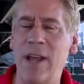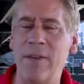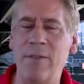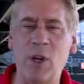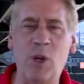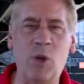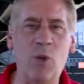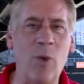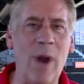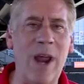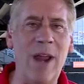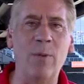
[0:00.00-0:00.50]
They have a
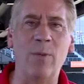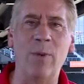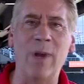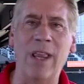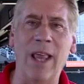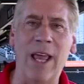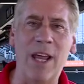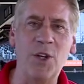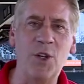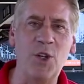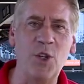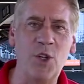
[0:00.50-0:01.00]
great
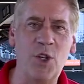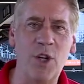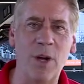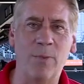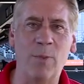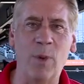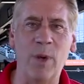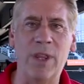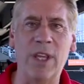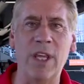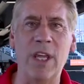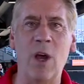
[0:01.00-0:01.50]

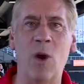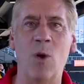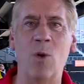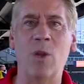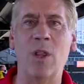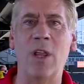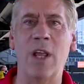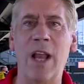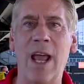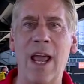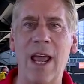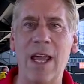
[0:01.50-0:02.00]
relationship with the
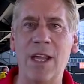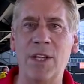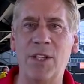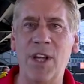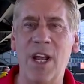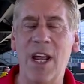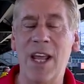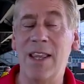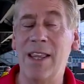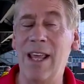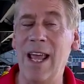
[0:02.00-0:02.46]
Oakland A's.